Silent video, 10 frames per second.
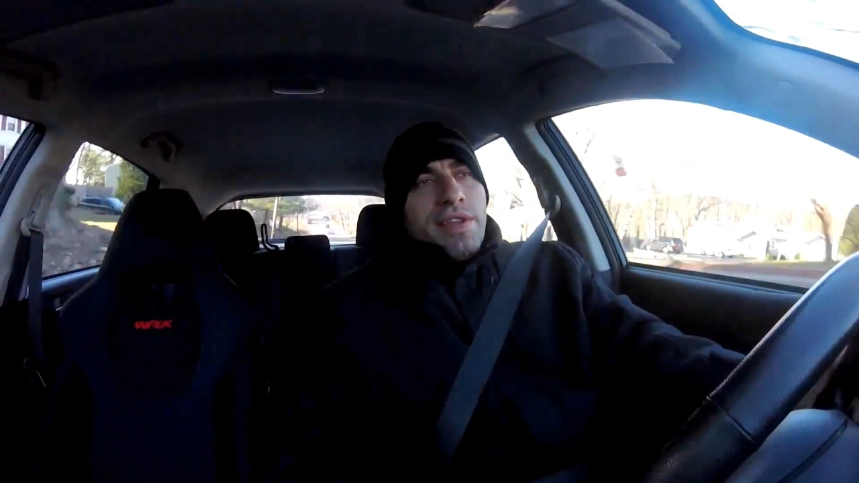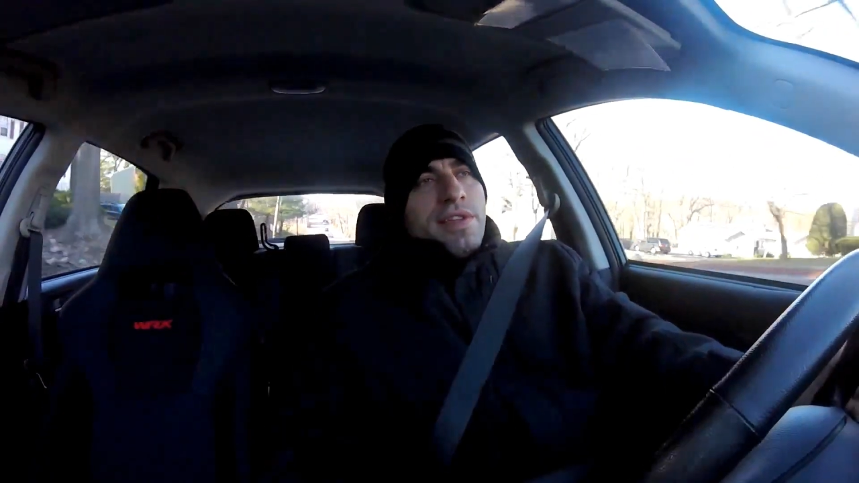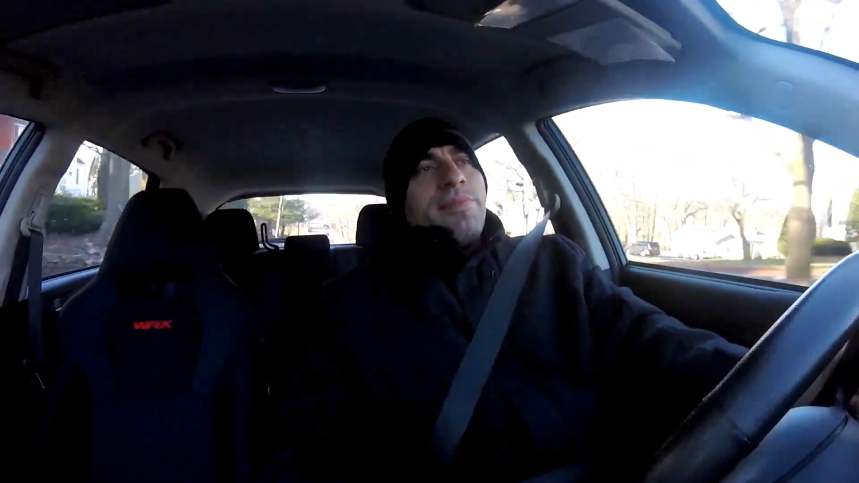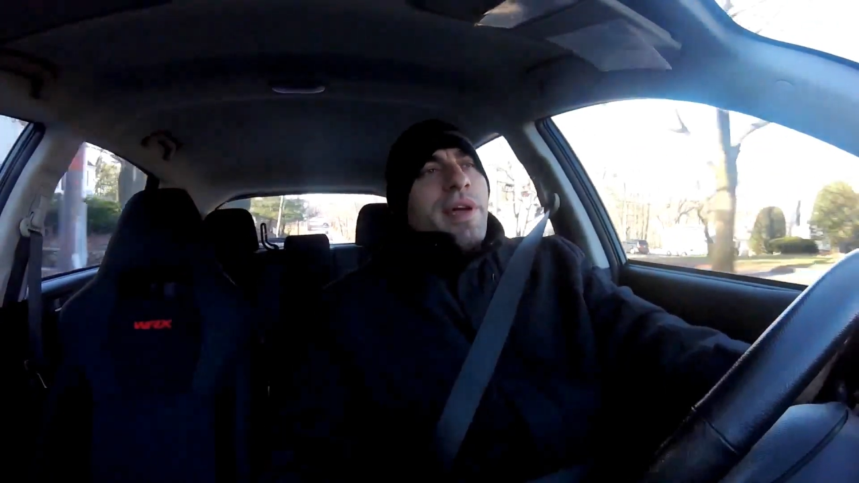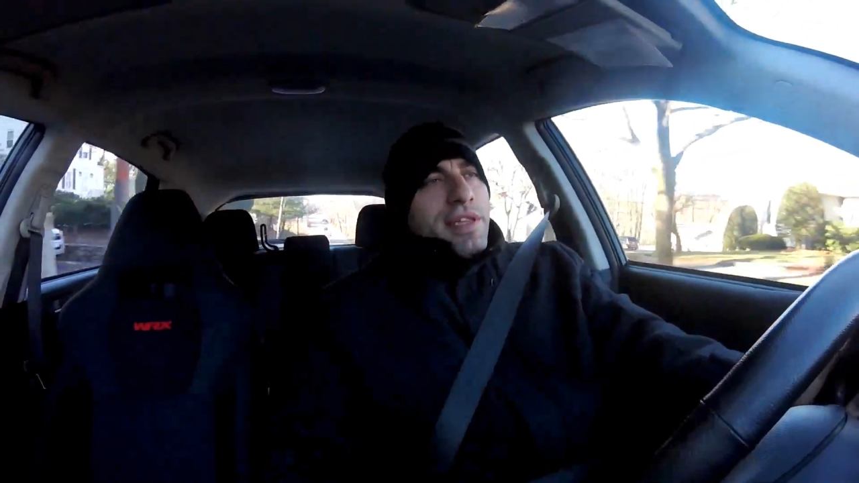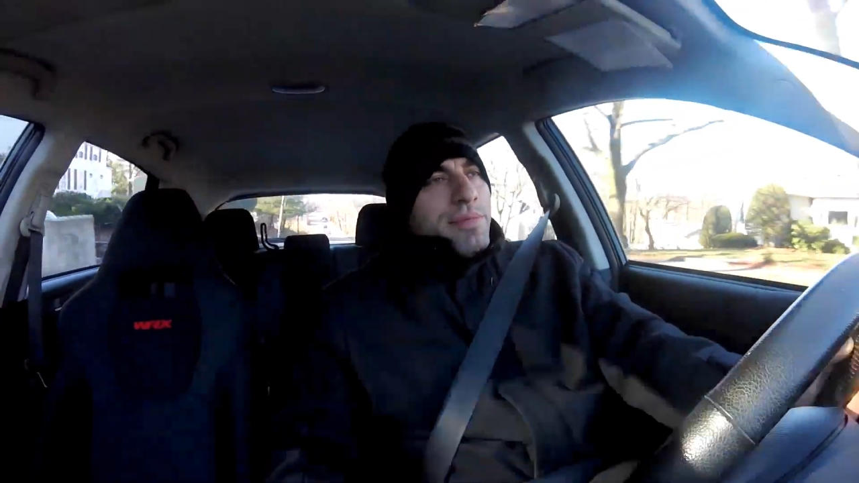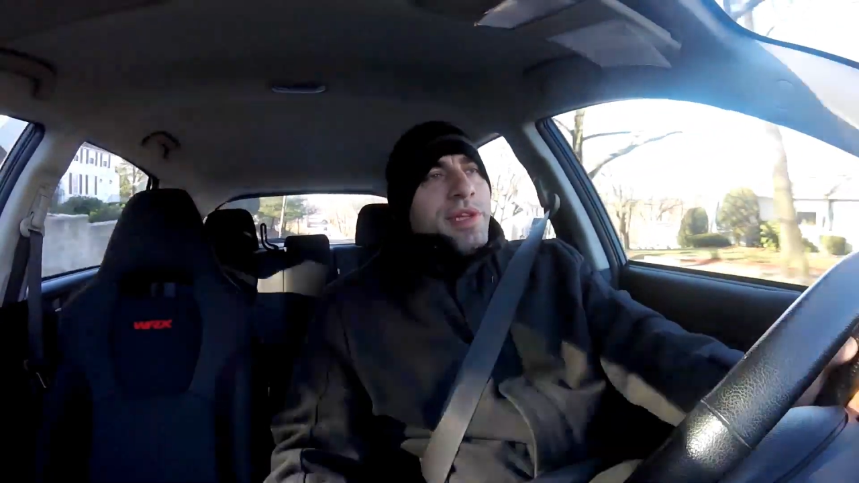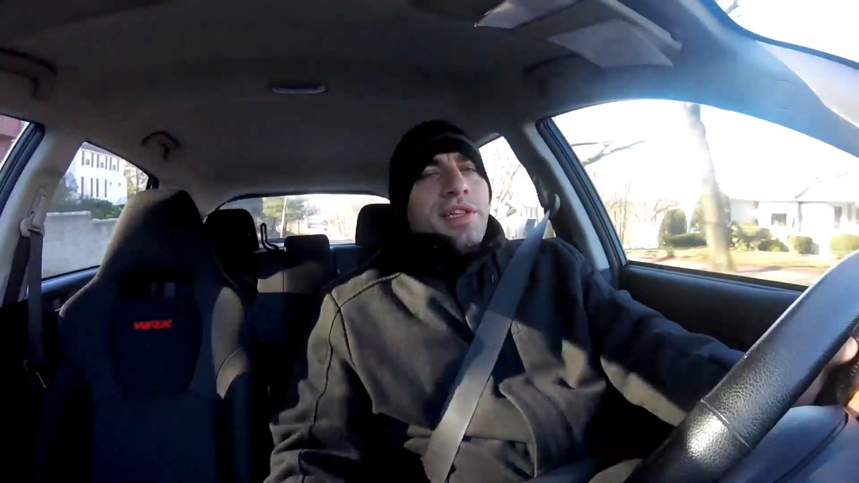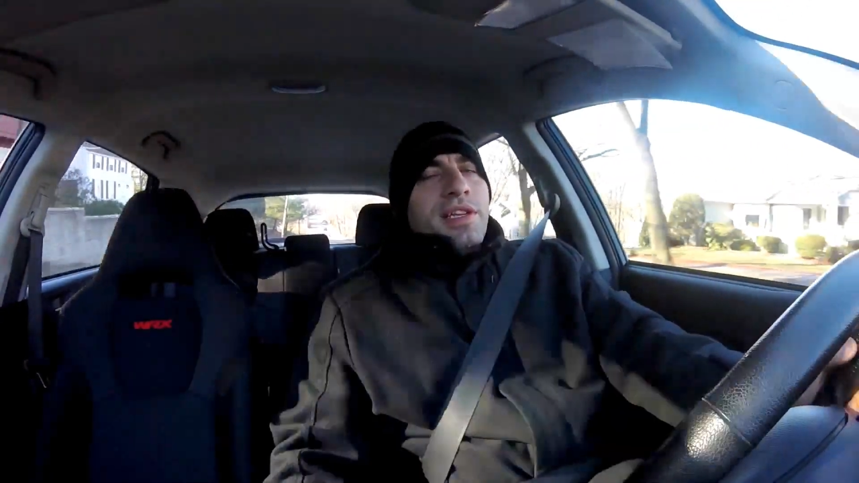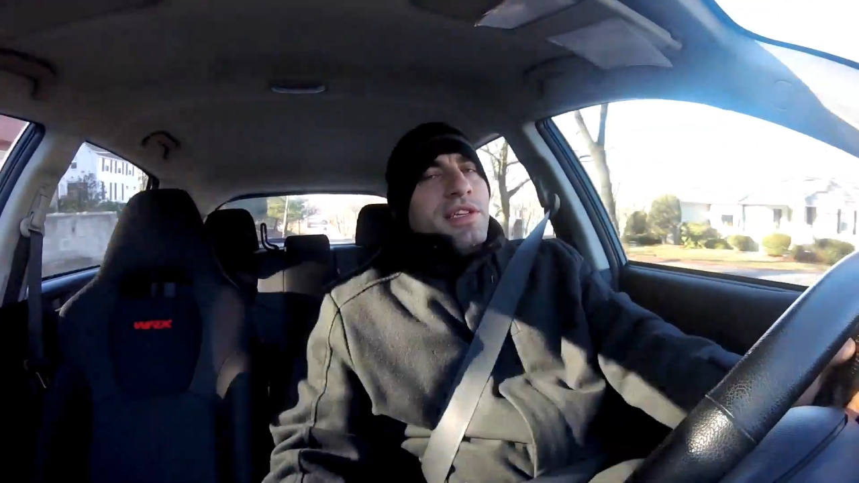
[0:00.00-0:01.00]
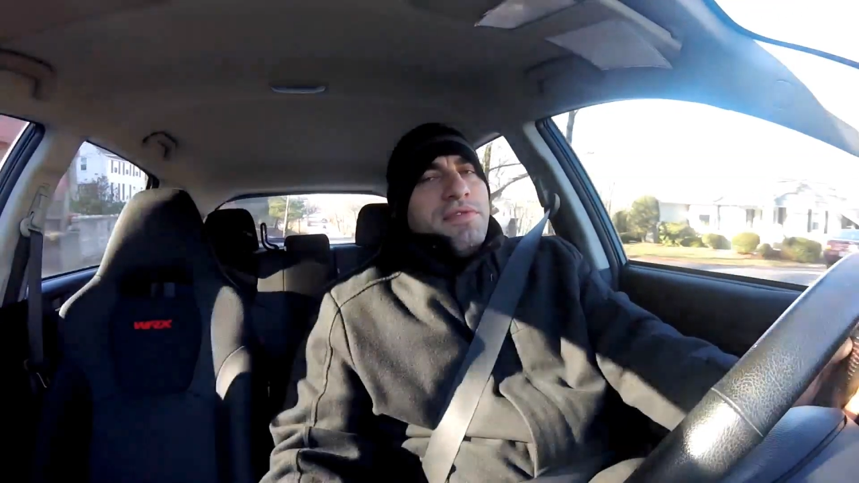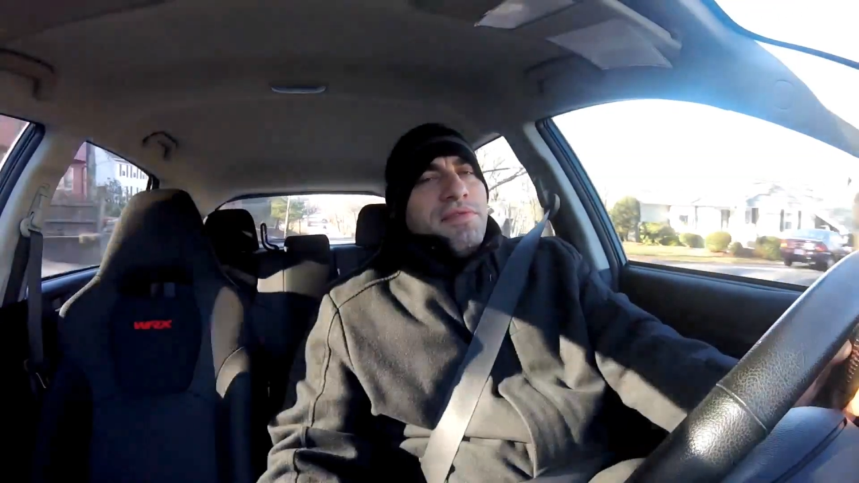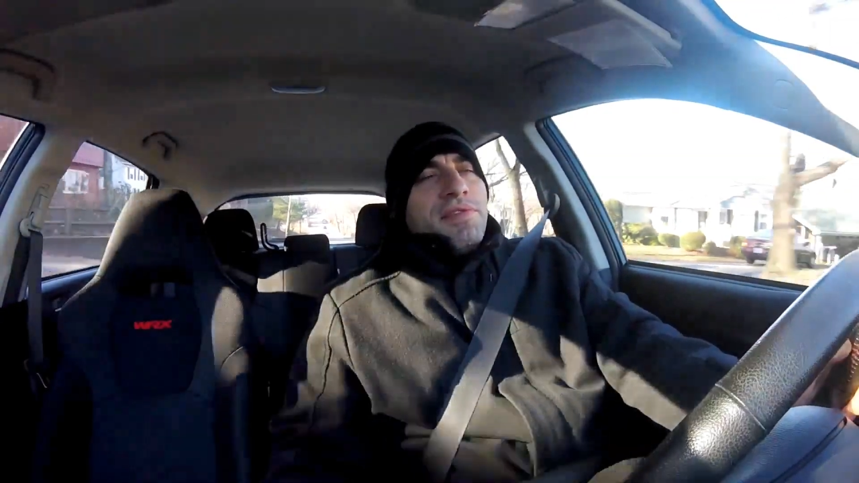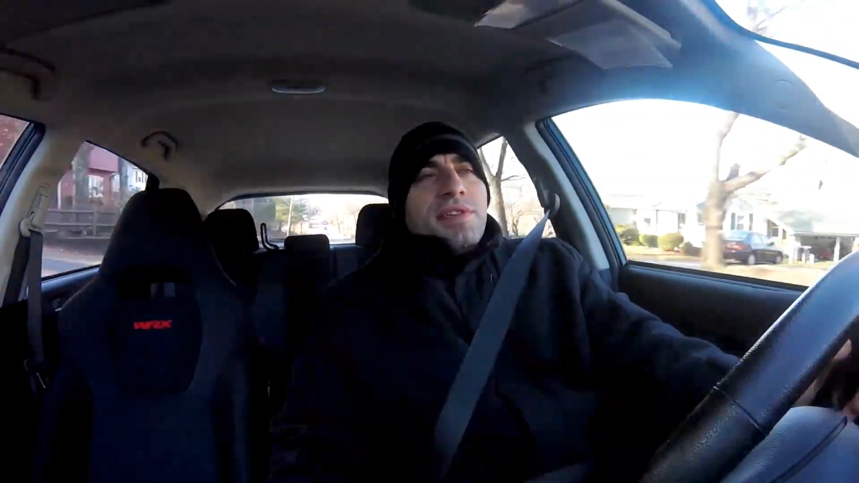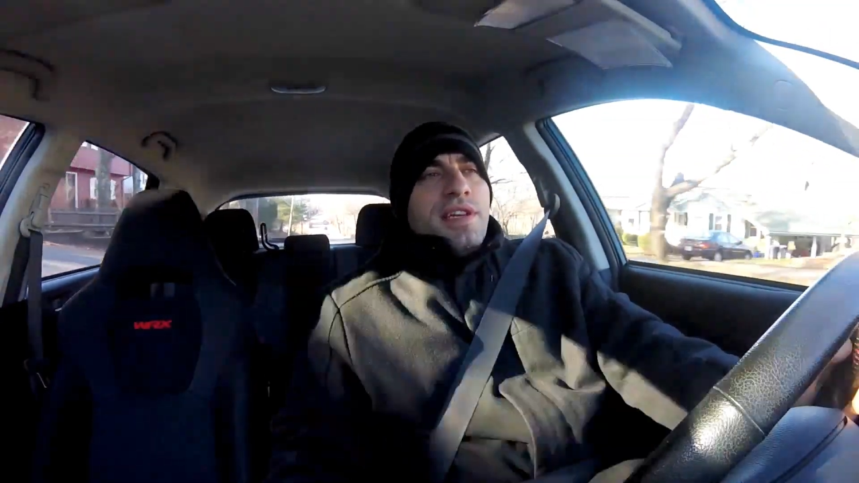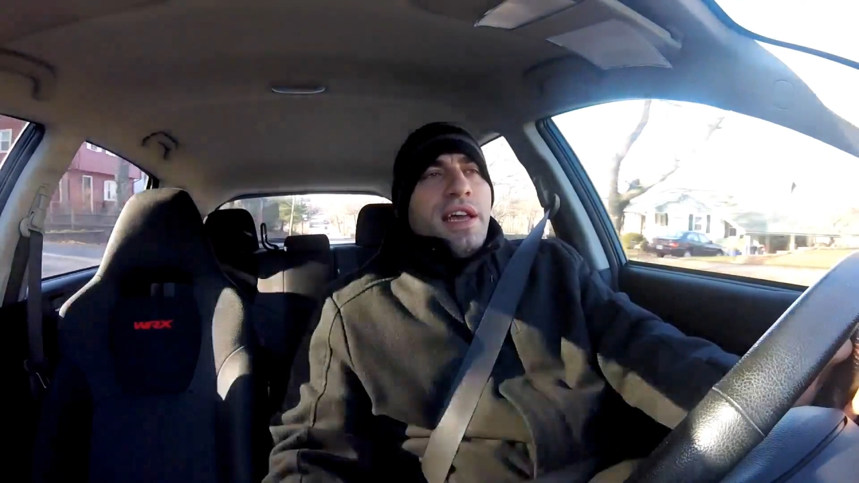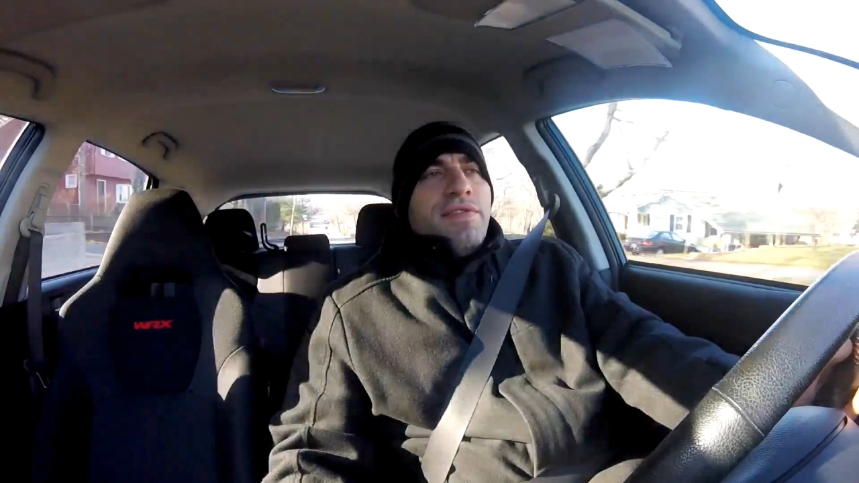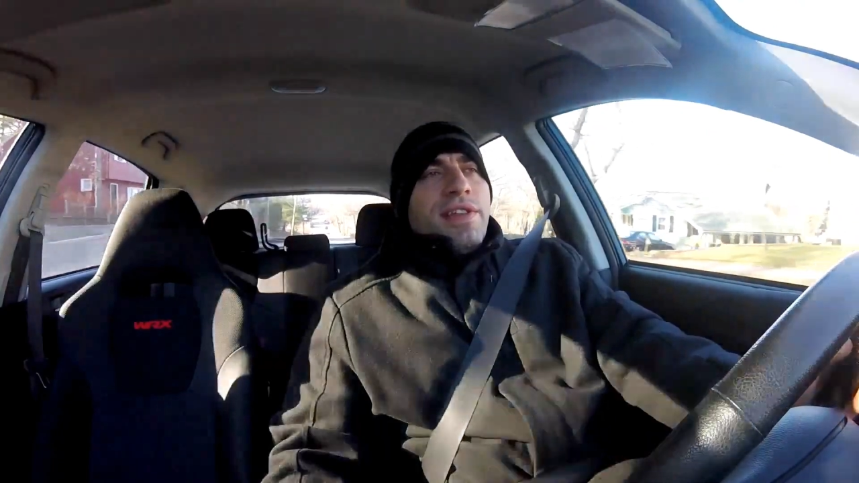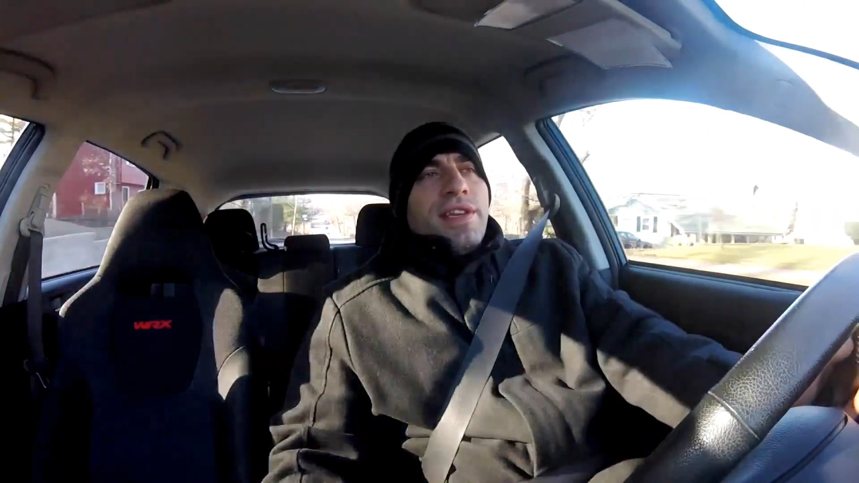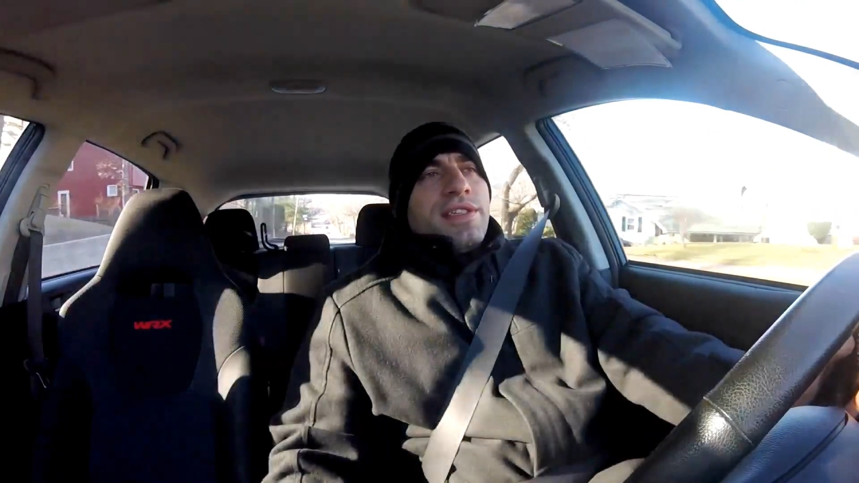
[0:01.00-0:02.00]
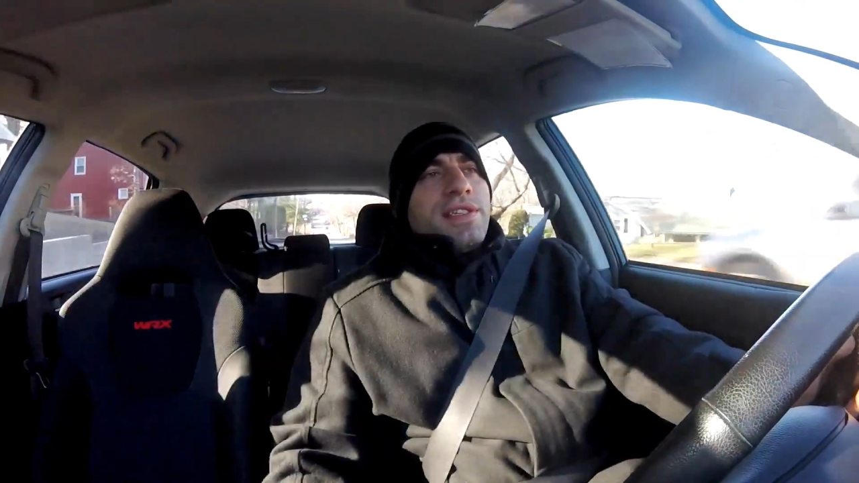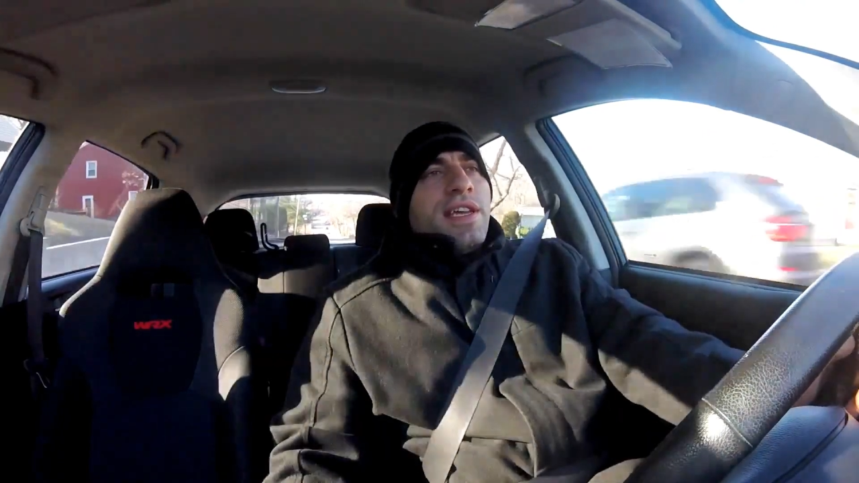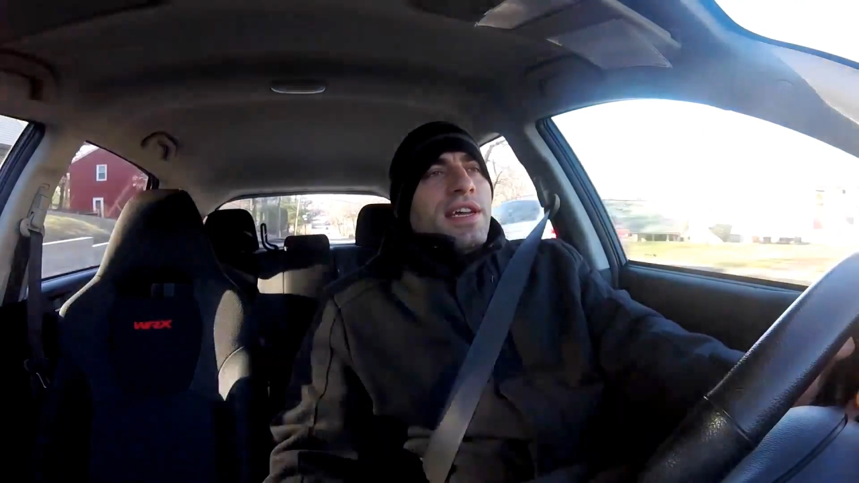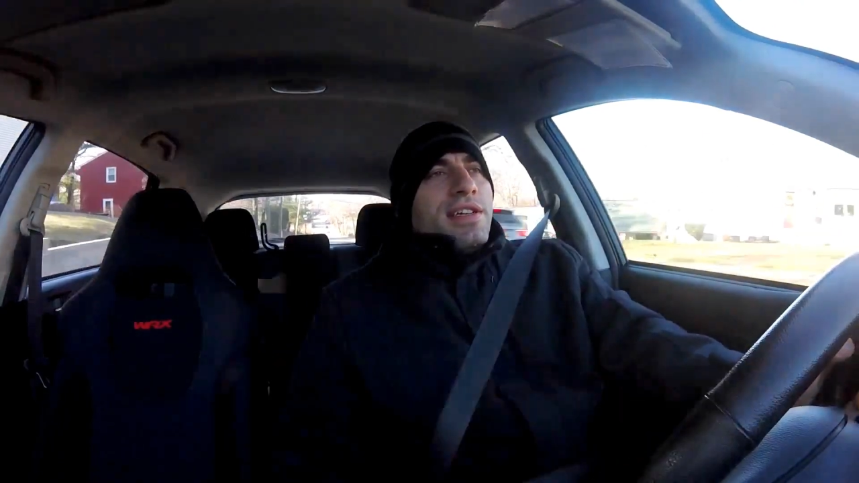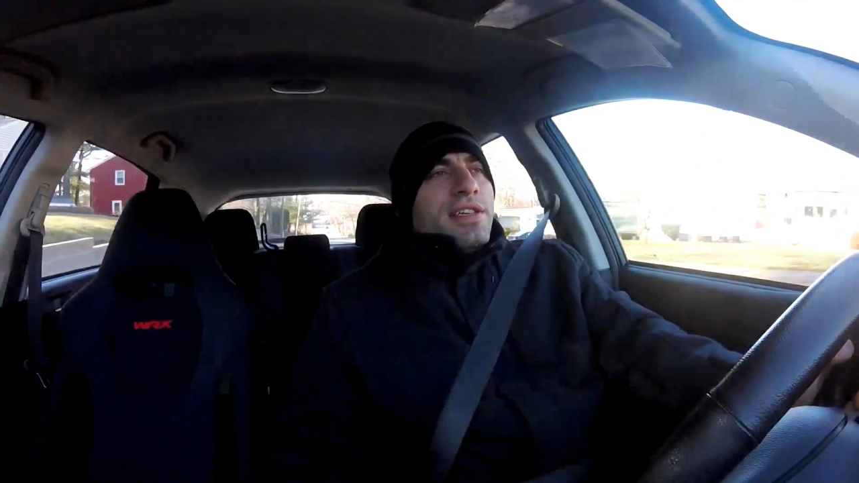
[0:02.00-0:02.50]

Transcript: the dependability, everything's there.